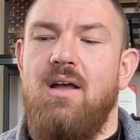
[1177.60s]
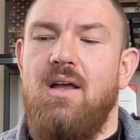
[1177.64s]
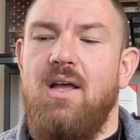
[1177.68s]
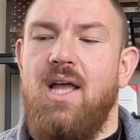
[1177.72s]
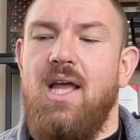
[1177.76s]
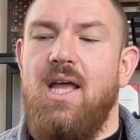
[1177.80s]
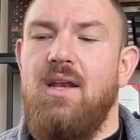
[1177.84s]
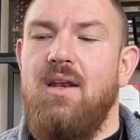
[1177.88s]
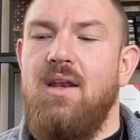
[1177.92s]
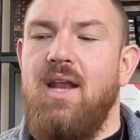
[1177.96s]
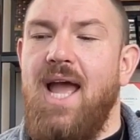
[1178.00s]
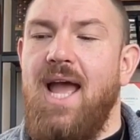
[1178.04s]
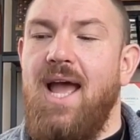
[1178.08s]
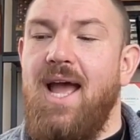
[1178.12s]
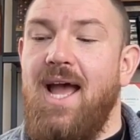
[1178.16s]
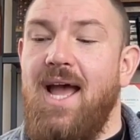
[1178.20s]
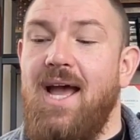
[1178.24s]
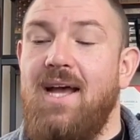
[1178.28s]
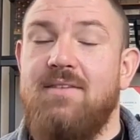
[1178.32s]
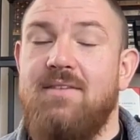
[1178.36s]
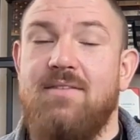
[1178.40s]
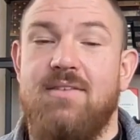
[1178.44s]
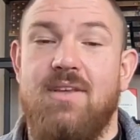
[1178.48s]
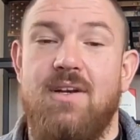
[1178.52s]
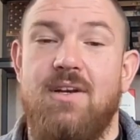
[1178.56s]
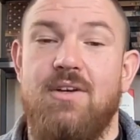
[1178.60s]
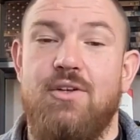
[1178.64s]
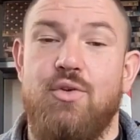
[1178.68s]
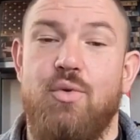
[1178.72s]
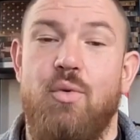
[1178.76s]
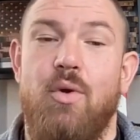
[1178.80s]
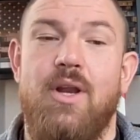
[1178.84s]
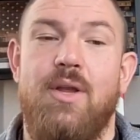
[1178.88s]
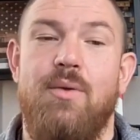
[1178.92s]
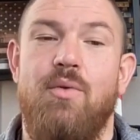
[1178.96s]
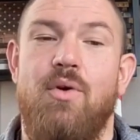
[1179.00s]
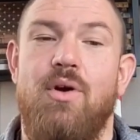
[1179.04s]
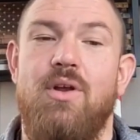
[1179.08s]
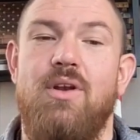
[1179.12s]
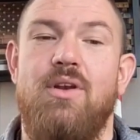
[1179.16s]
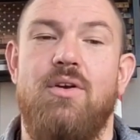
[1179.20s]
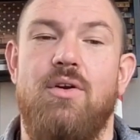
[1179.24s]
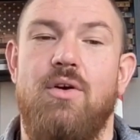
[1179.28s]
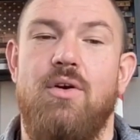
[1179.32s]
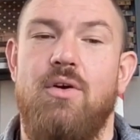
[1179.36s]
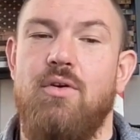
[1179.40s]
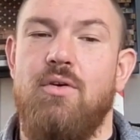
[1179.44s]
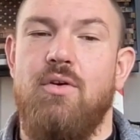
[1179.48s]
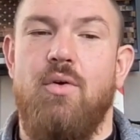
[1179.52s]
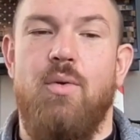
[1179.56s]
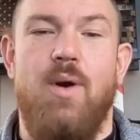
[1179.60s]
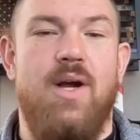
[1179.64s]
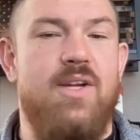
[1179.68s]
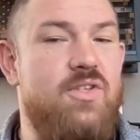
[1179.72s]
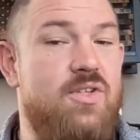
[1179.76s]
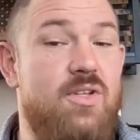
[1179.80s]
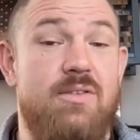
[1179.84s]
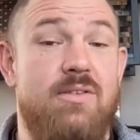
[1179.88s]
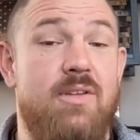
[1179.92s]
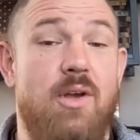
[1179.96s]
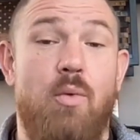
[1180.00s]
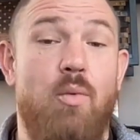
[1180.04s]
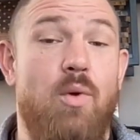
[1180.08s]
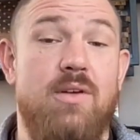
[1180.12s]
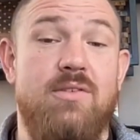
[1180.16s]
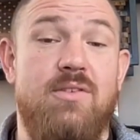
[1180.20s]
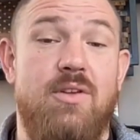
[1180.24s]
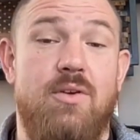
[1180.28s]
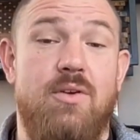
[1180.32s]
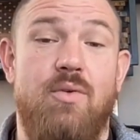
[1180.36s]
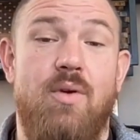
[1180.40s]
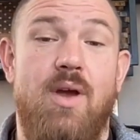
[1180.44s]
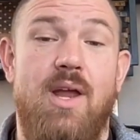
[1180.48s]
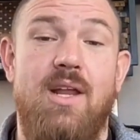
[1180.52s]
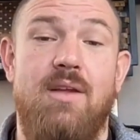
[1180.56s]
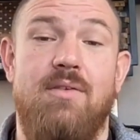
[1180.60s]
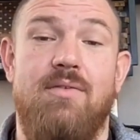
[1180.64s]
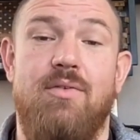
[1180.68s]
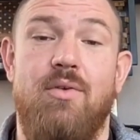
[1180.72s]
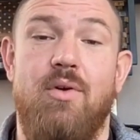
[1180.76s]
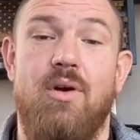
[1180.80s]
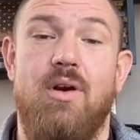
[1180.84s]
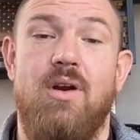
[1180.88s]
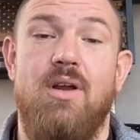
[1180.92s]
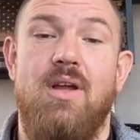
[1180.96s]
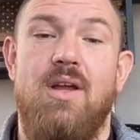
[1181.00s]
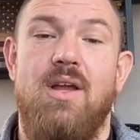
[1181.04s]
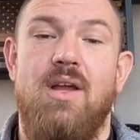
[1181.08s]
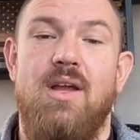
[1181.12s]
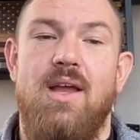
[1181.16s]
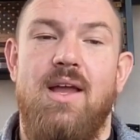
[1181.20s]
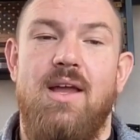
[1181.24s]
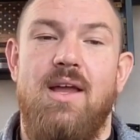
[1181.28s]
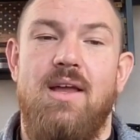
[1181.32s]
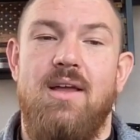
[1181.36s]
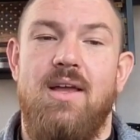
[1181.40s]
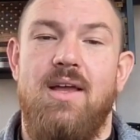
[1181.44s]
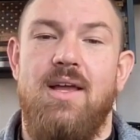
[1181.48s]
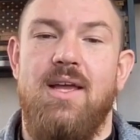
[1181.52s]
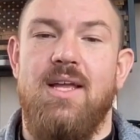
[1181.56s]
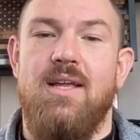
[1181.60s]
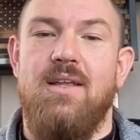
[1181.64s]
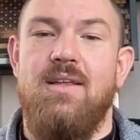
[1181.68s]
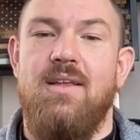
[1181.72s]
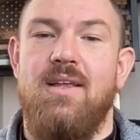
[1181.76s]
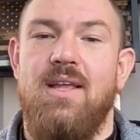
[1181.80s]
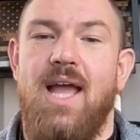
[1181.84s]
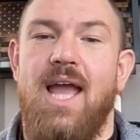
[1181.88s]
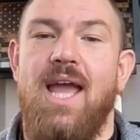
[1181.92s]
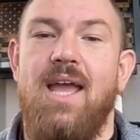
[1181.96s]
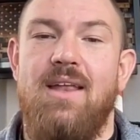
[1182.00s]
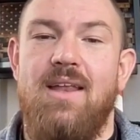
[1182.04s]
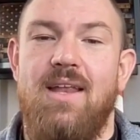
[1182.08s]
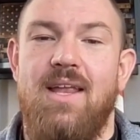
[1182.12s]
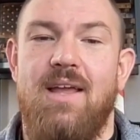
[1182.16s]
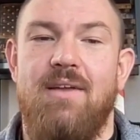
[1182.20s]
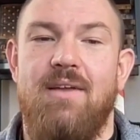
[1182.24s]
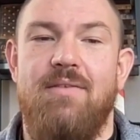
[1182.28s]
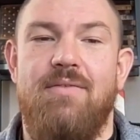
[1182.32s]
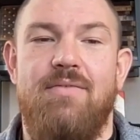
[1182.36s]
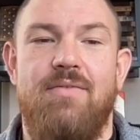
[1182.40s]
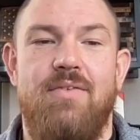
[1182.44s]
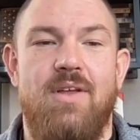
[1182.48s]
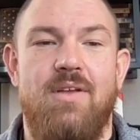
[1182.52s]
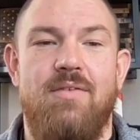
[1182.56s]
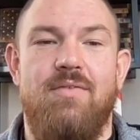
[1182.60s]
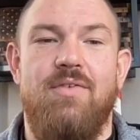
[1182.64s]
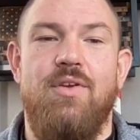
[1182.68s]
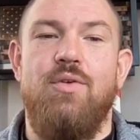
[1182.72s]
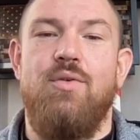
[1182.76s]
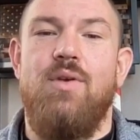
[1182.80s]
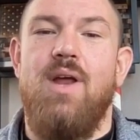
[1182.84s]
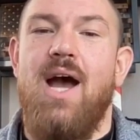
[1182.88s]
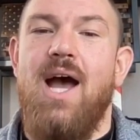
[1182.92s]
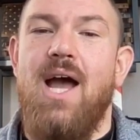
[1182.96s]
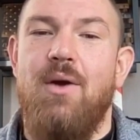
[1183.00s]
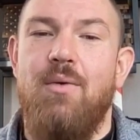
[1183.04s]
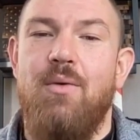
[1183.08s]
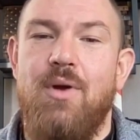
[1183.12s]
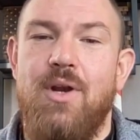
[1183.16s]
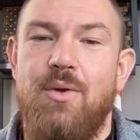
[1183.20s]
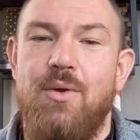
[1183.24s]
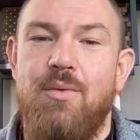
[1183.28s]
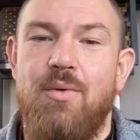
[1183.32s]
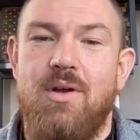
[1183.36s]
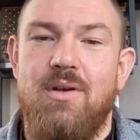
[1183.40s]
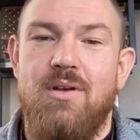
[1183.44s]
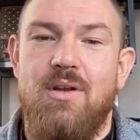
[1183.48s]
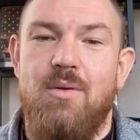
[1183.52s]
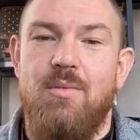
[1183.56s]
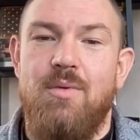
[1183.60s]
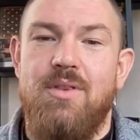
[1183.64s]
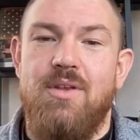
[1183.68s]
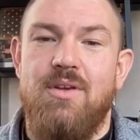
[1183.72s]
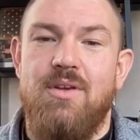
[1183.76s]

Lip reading: and asking a 21-year-old questions I wasn't ready for. Like, hey, if you die, what do you want done with